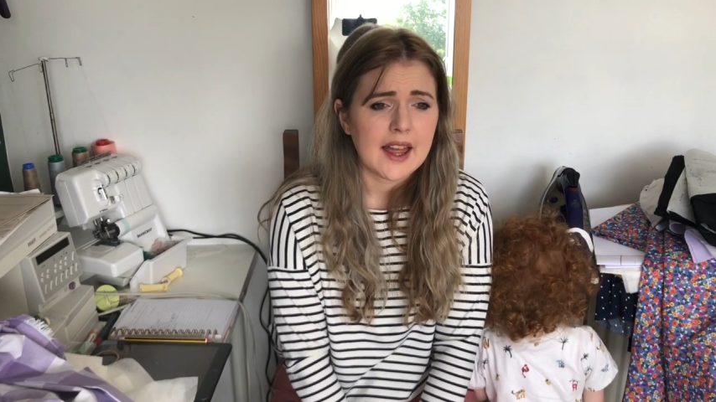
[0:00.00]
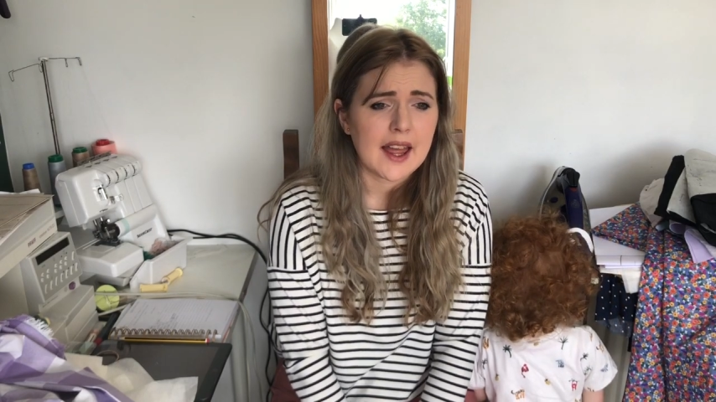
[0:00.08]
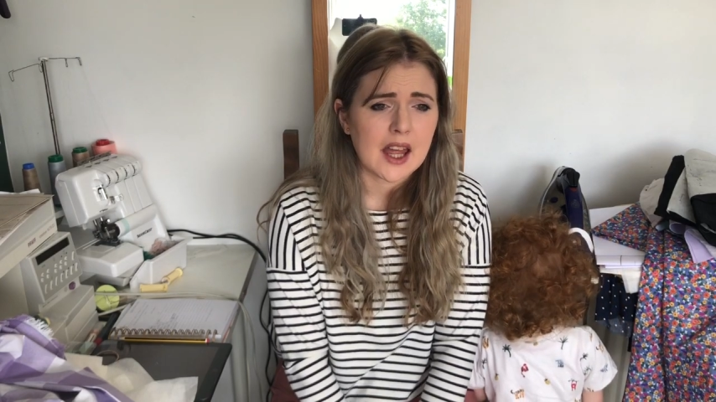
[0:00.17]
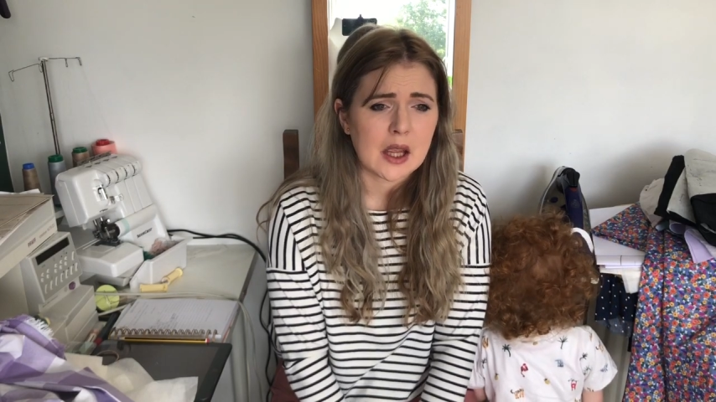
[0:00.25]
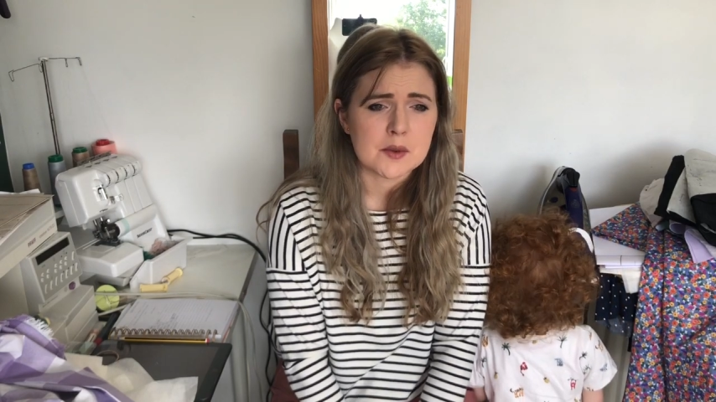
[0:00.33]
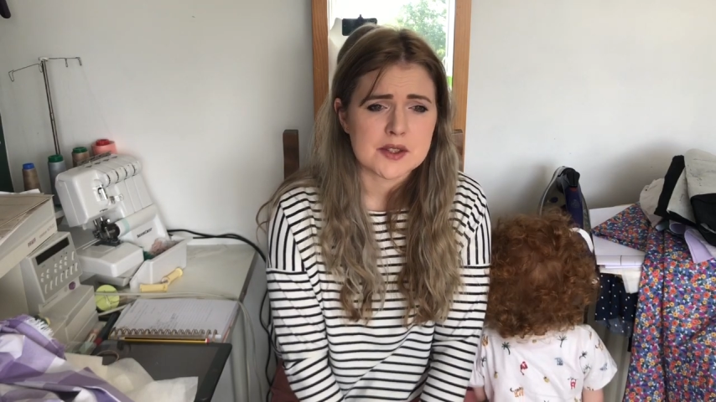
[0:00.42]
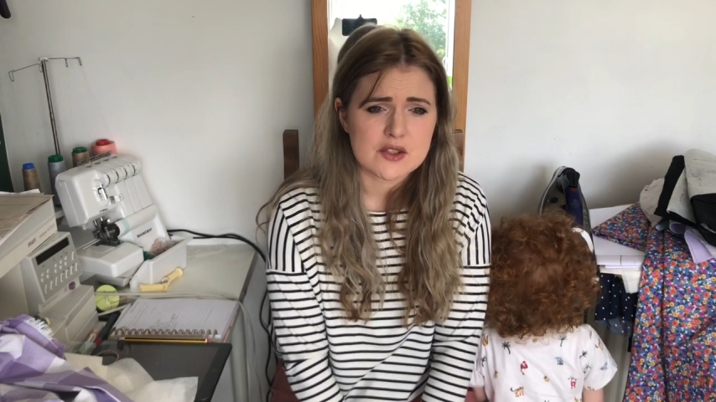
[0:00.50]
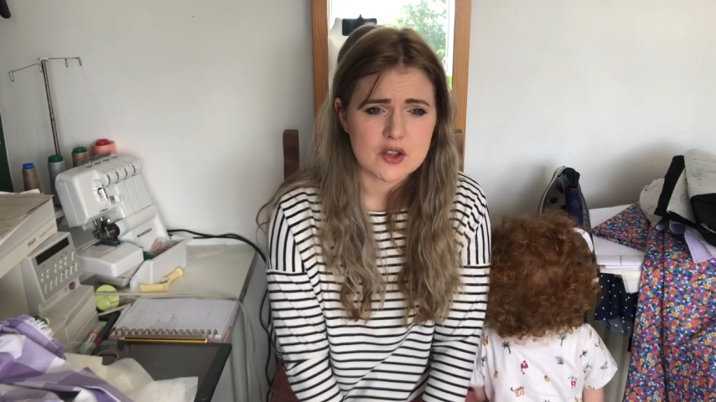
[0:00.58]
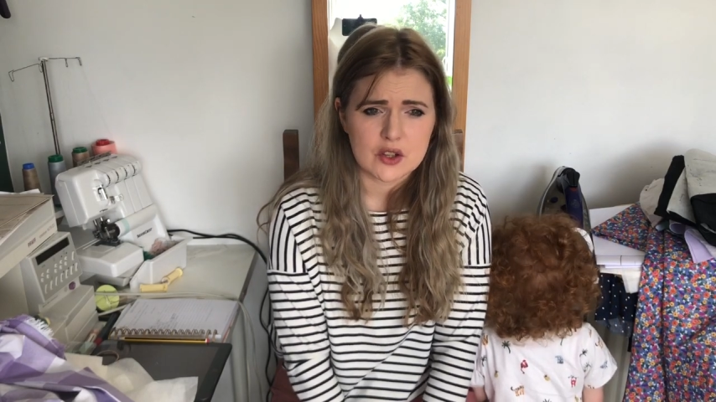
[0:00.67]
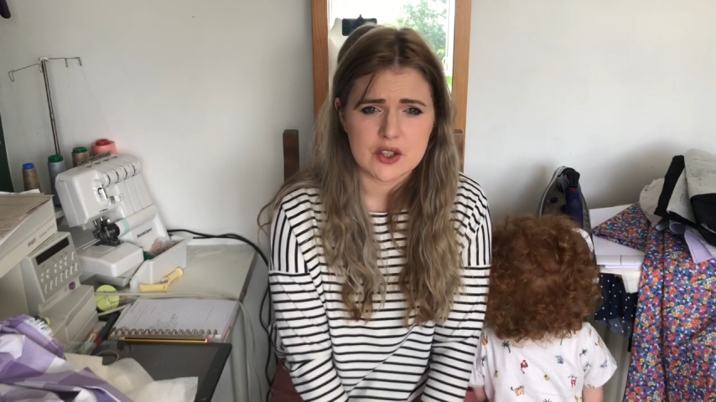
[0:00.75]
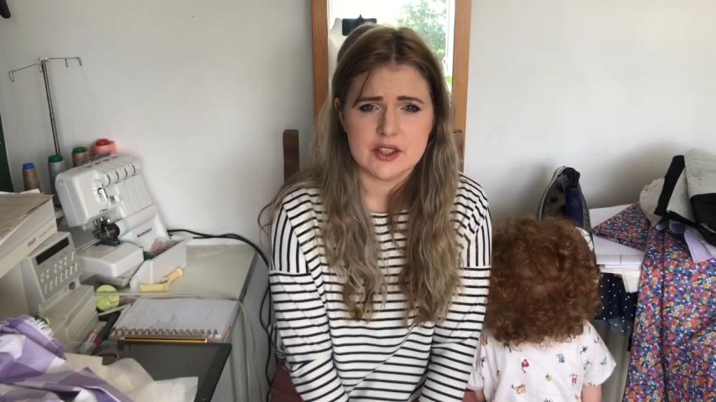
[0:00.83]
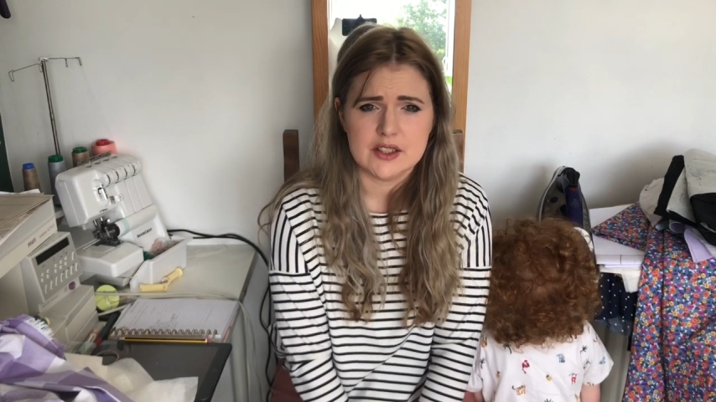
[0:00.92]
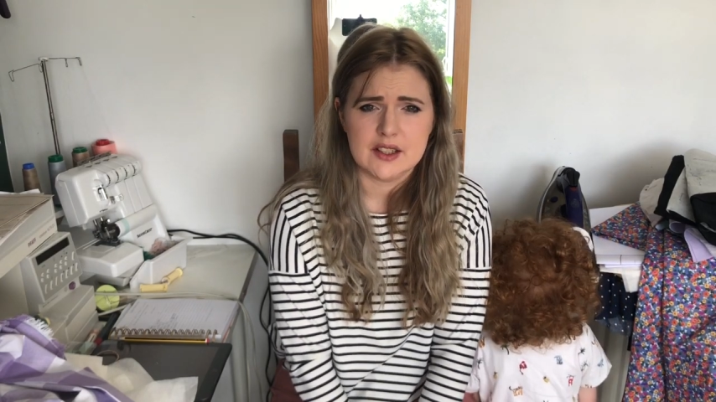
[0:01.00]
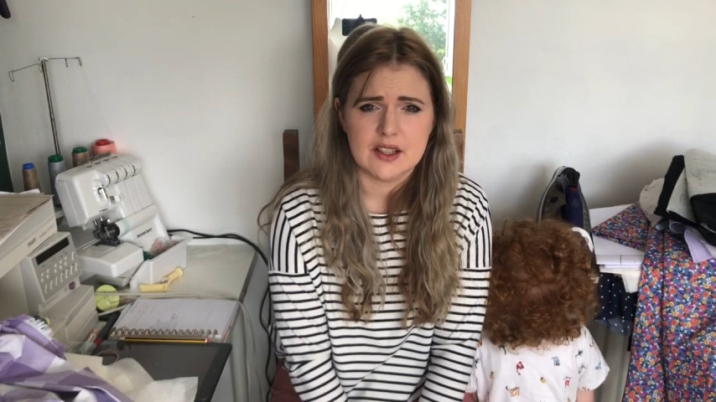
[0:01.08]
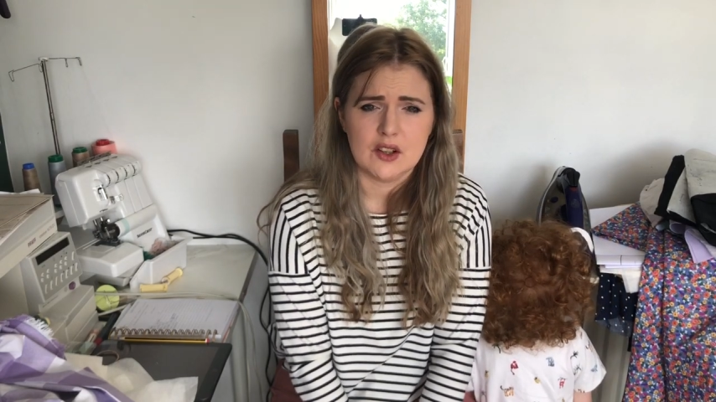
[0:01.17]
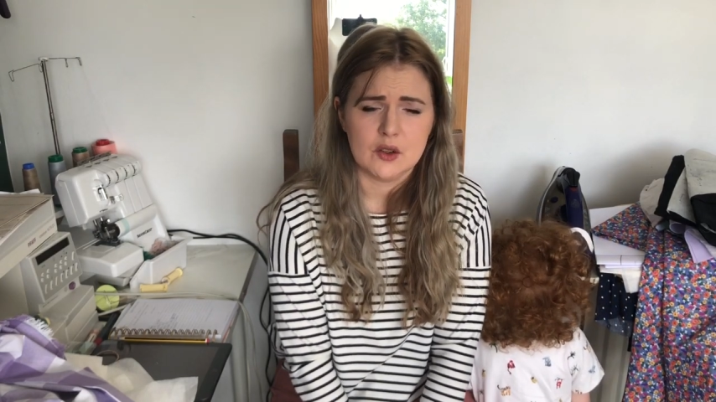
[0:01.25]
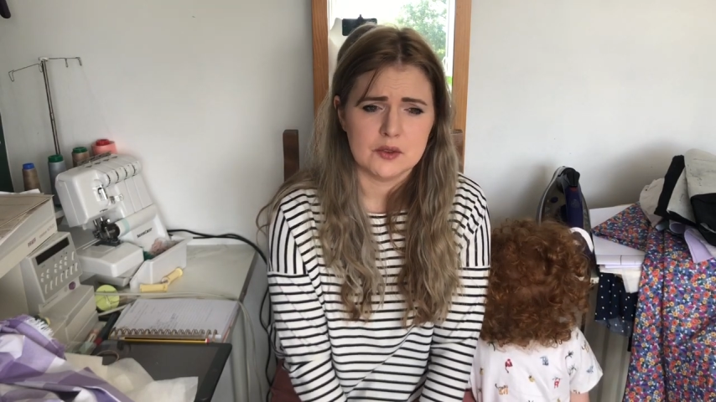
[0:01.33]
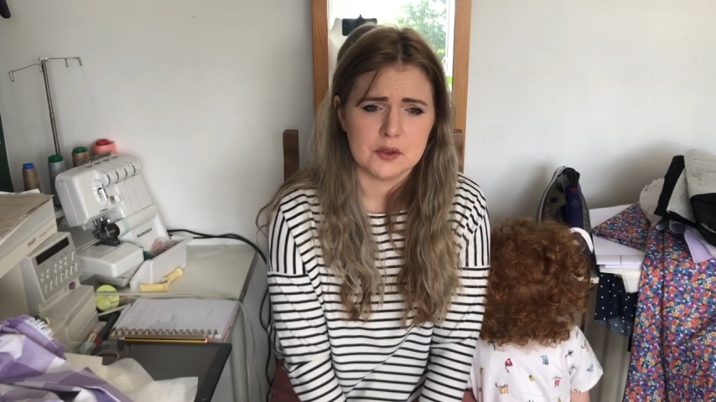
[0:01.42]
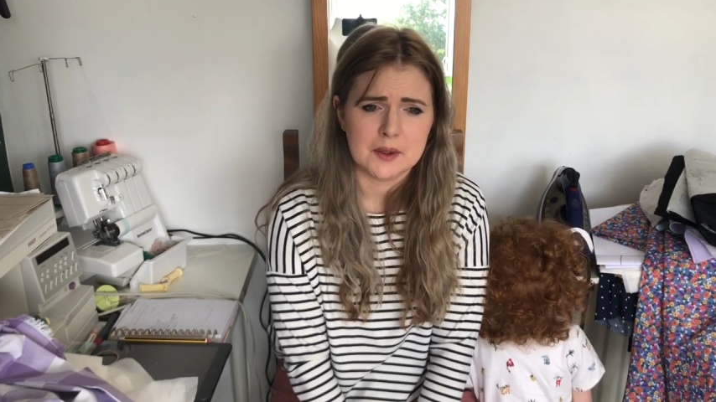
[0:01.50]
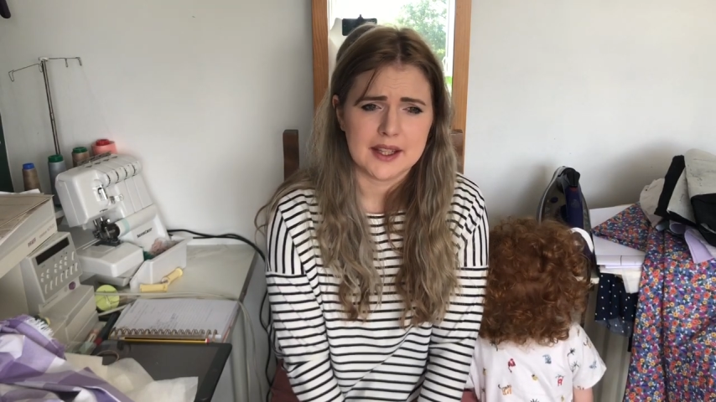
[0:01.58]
I was talking over the